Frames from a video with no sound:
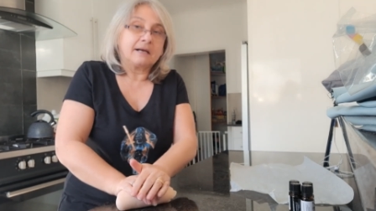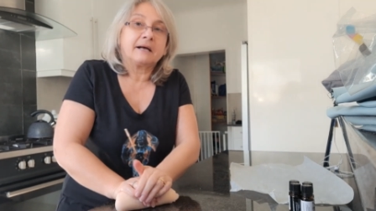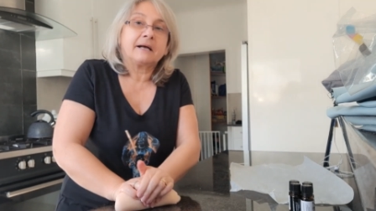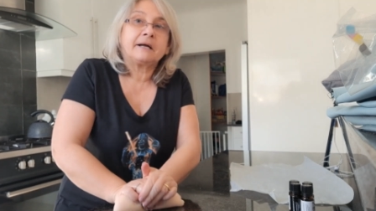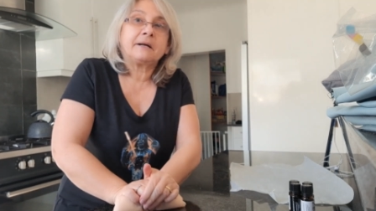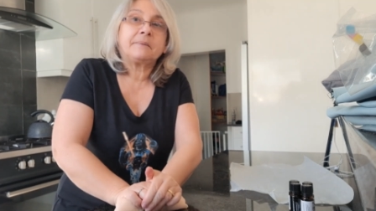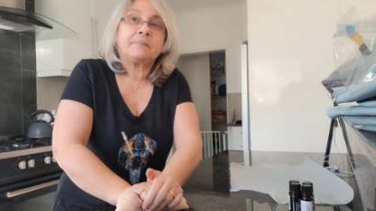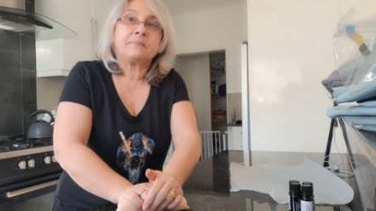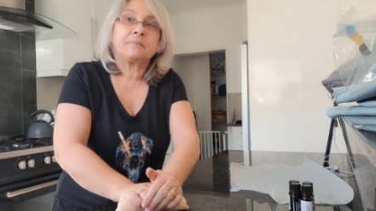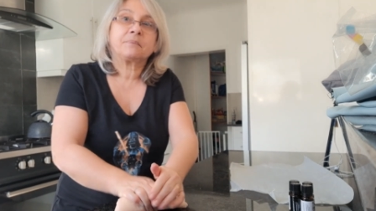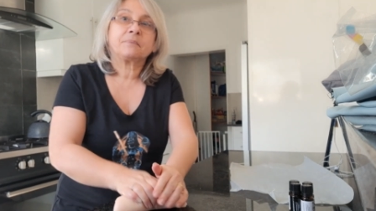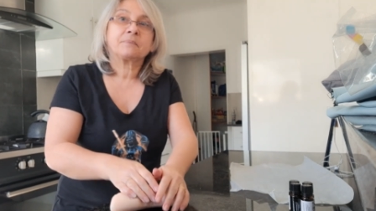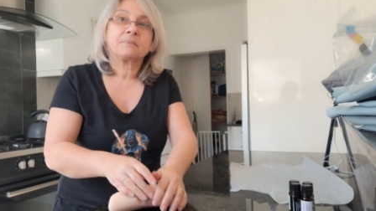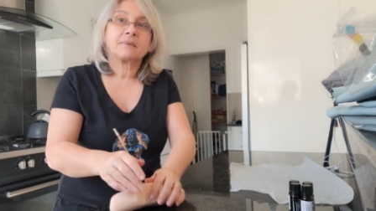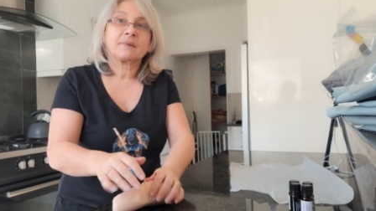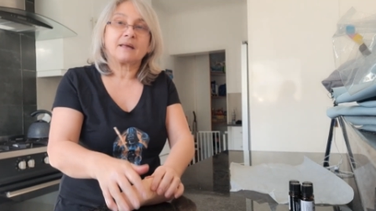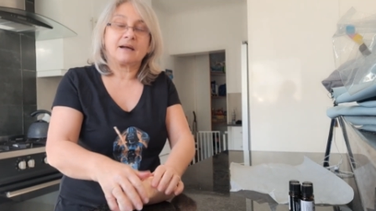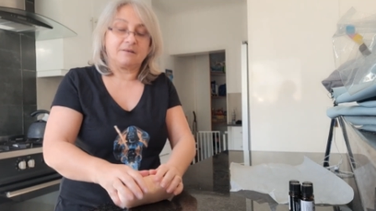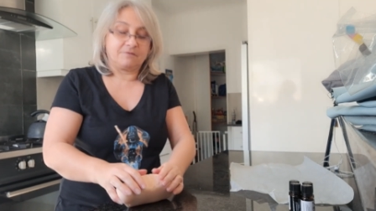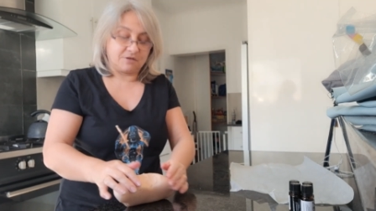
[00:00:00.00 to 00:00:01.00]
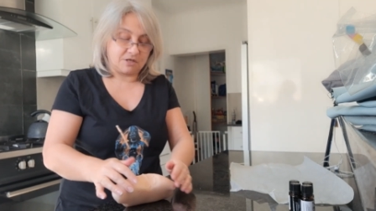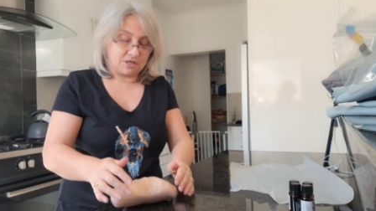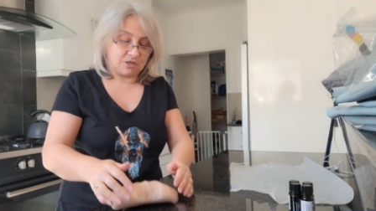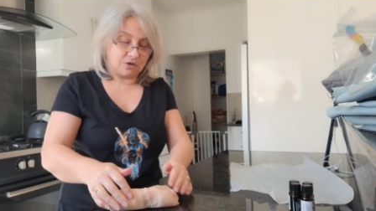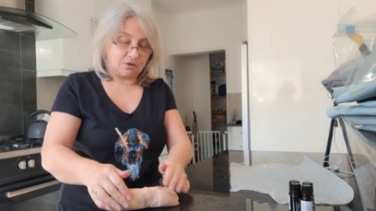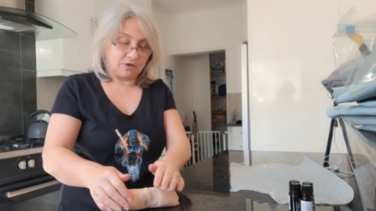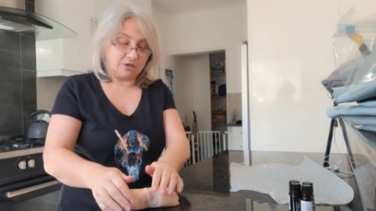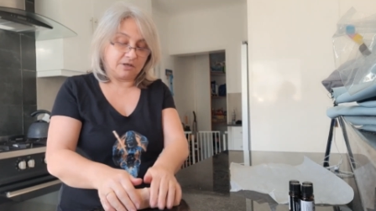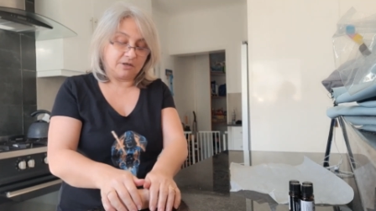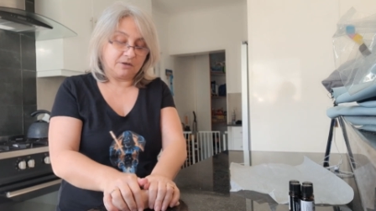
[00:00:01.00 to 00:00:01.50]
I've just
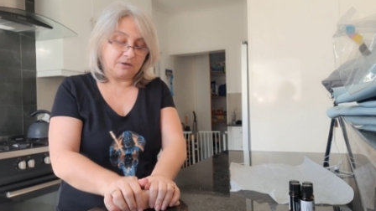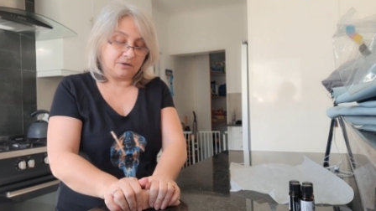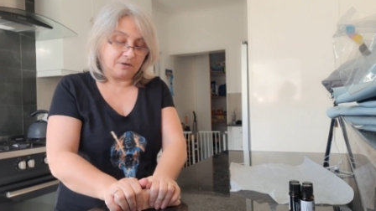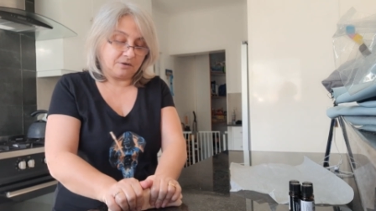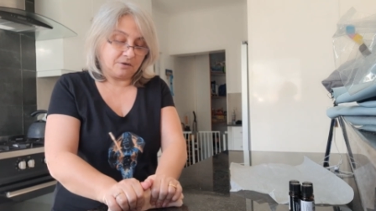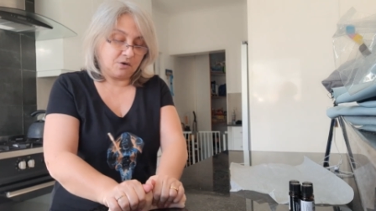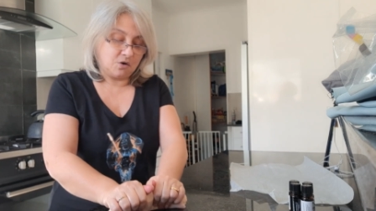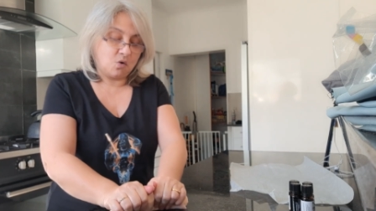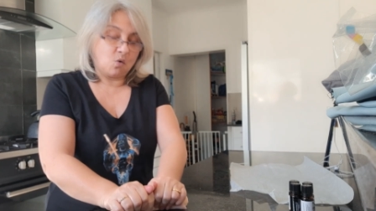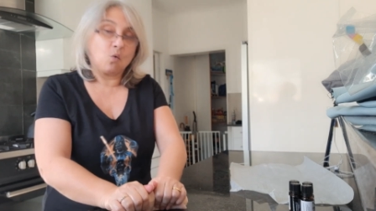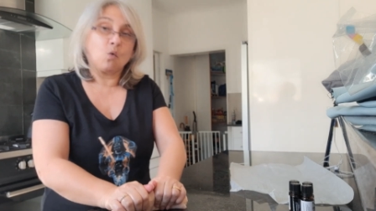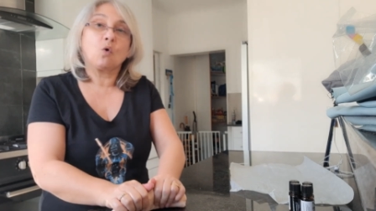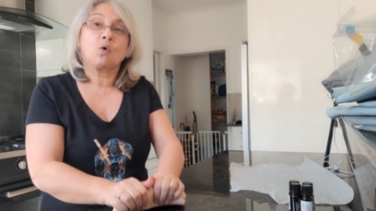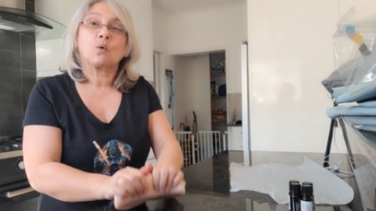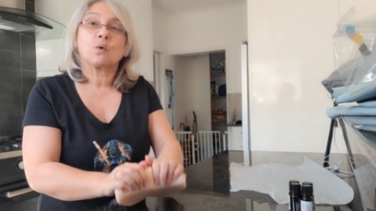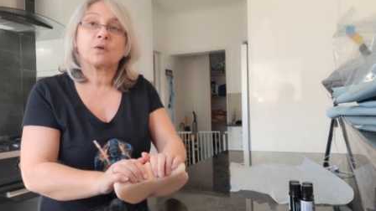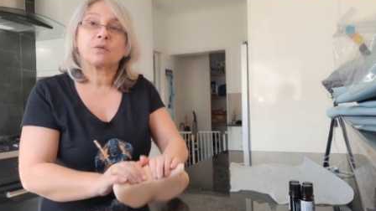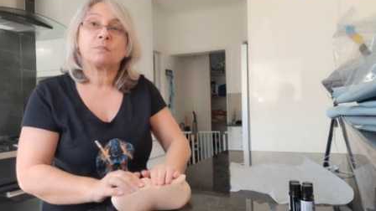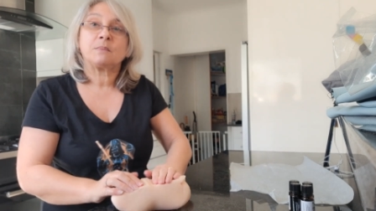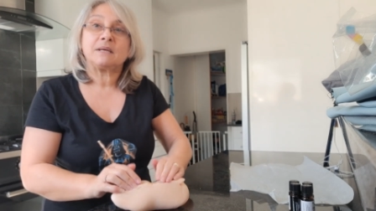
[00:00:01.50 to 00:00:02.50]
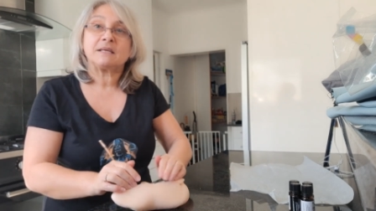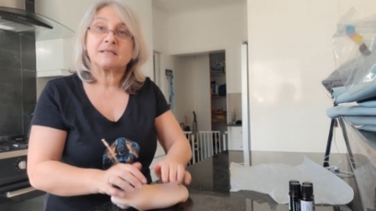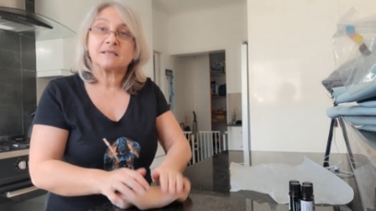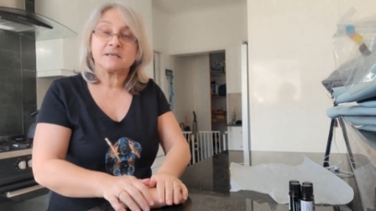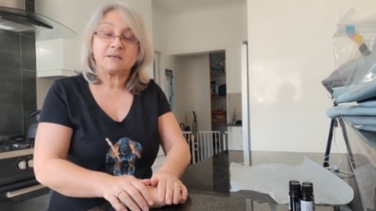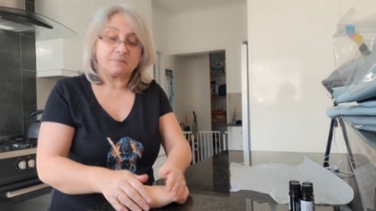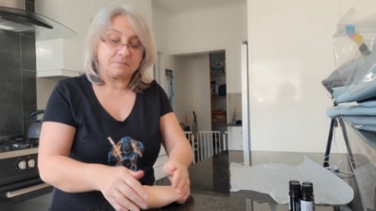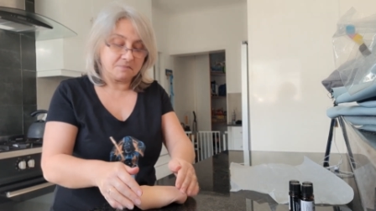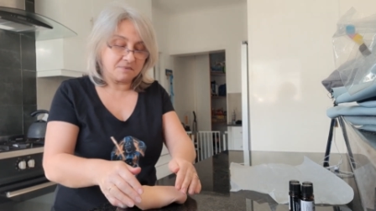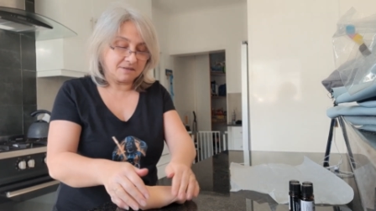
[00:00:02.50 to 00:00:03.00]
got it on Walk With Me
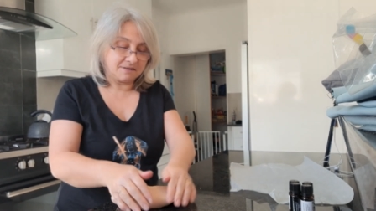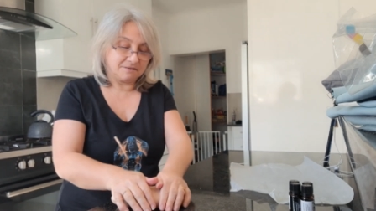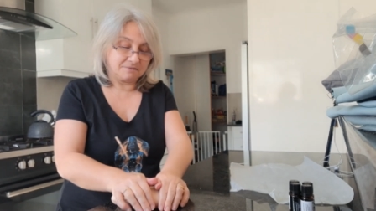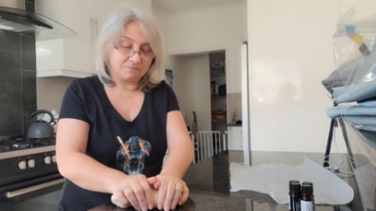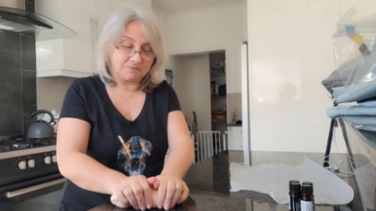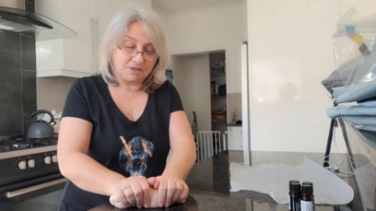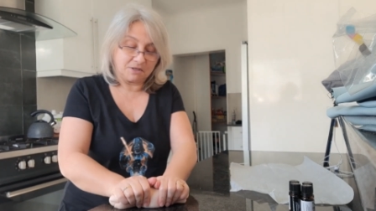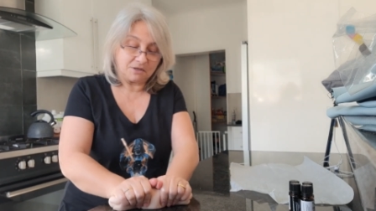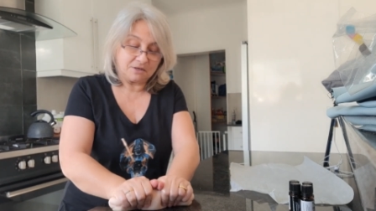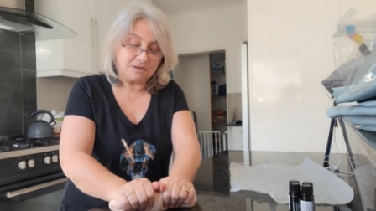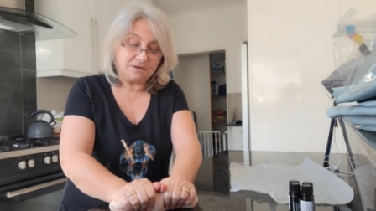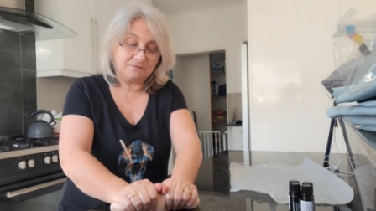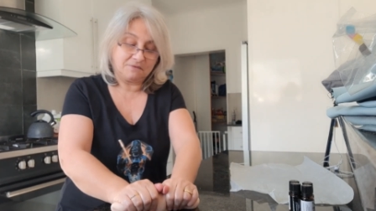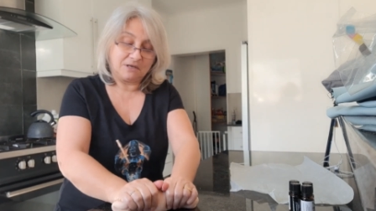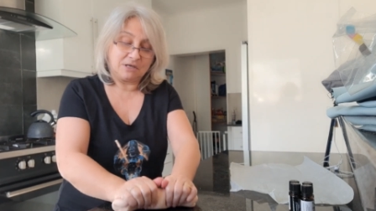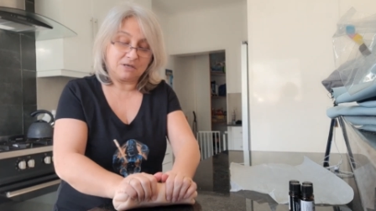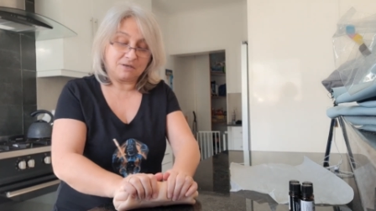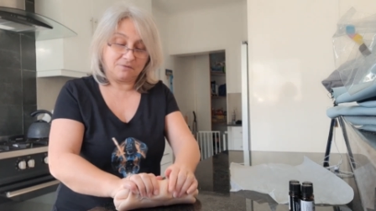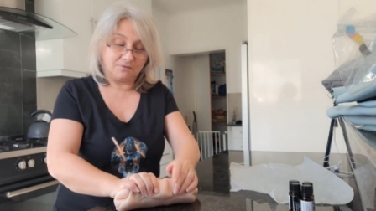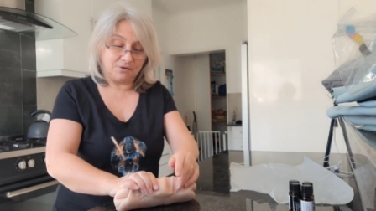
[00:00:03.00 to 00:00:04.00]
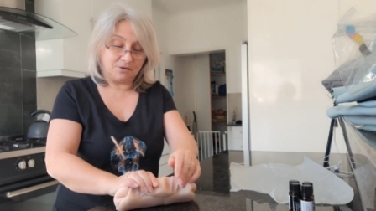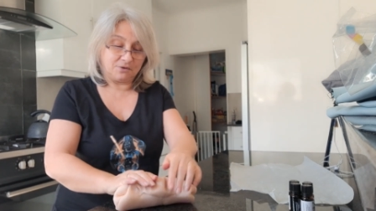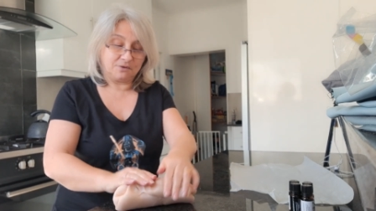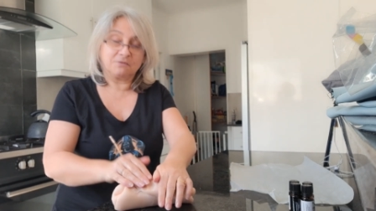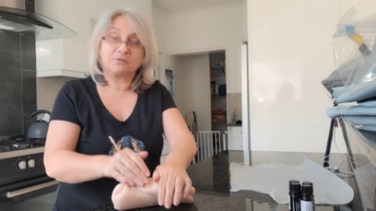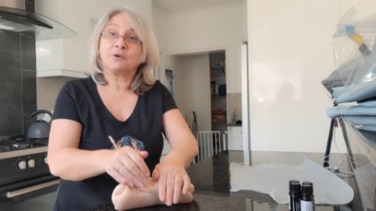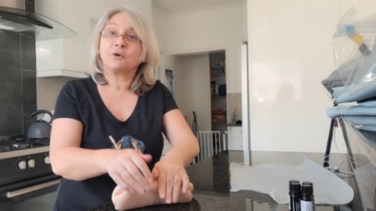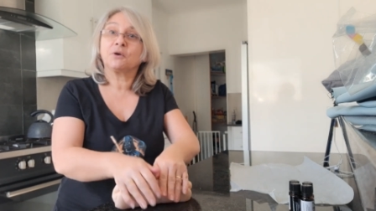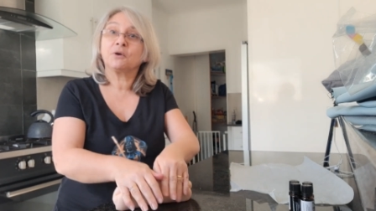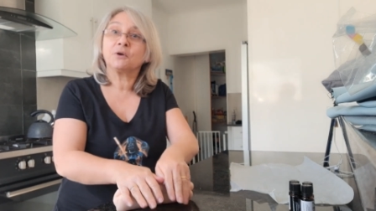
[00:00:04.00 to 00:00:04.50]
Tim. I don't know if any of you
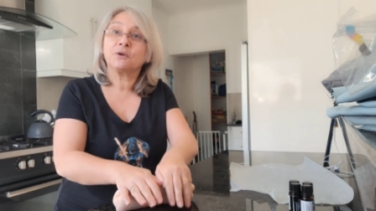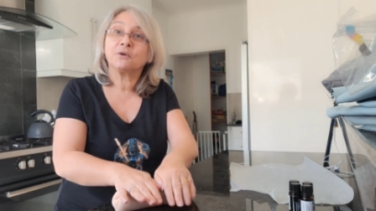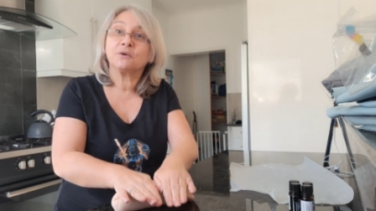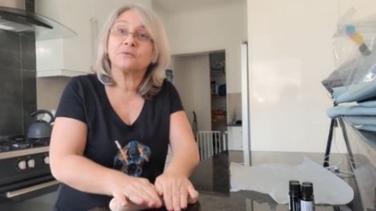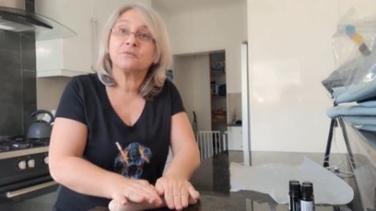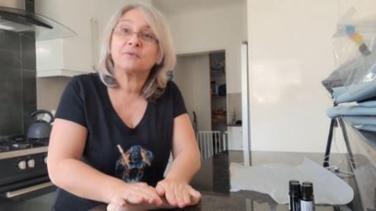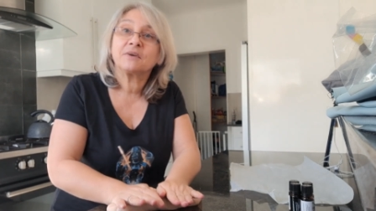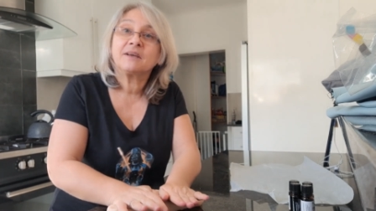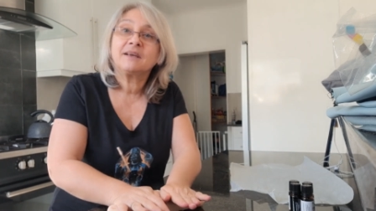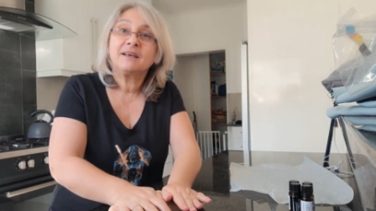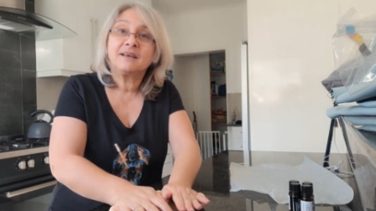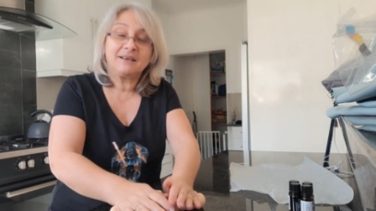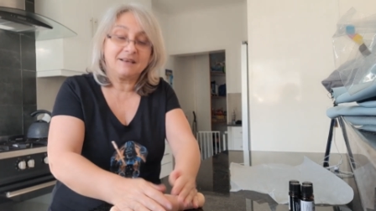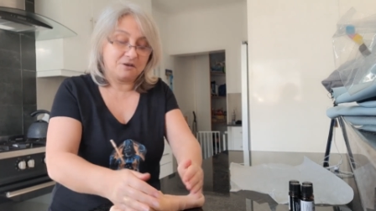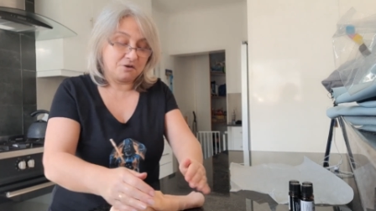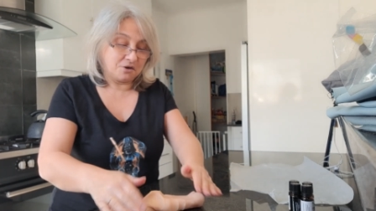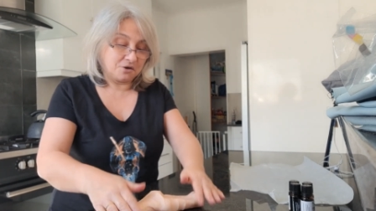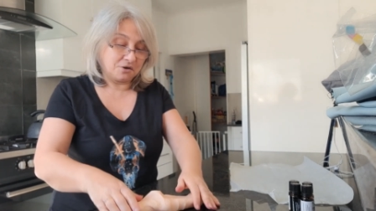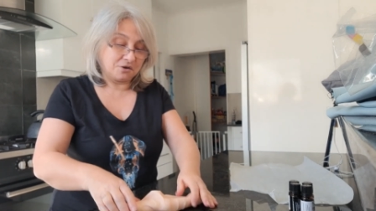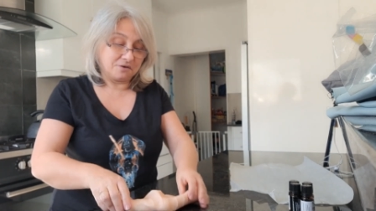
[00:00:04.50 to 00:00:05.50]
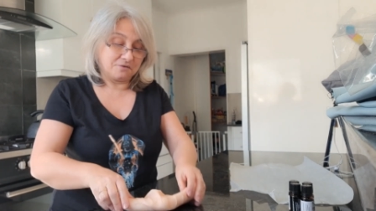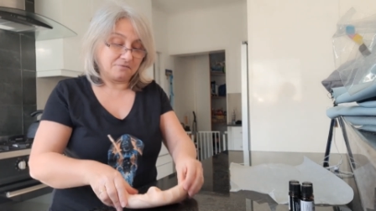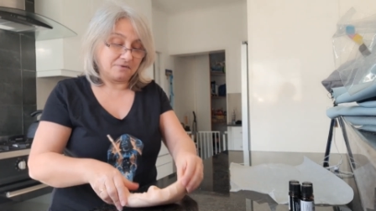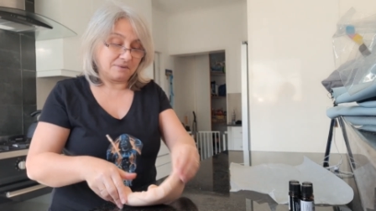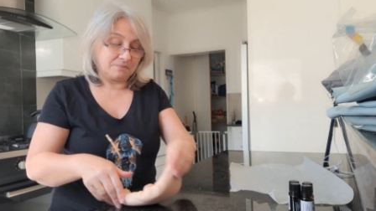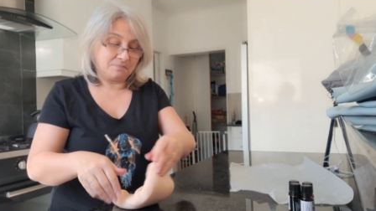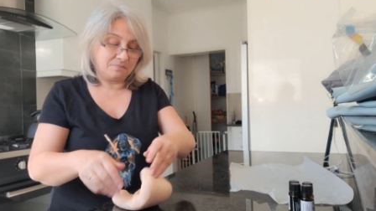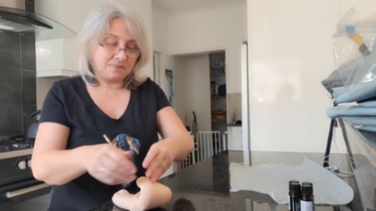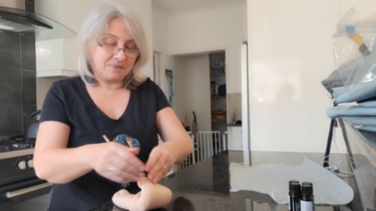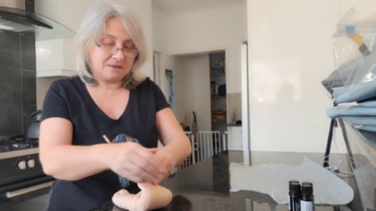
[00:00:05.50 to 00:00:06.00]
have heard of
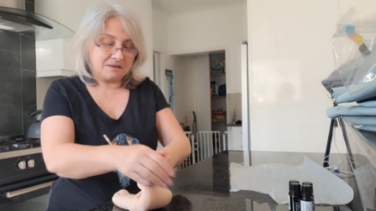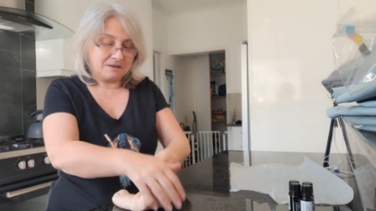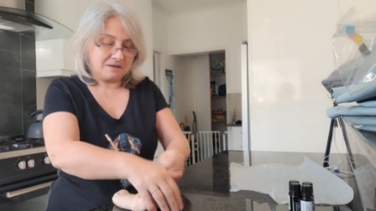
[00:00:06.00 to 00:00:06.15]
him.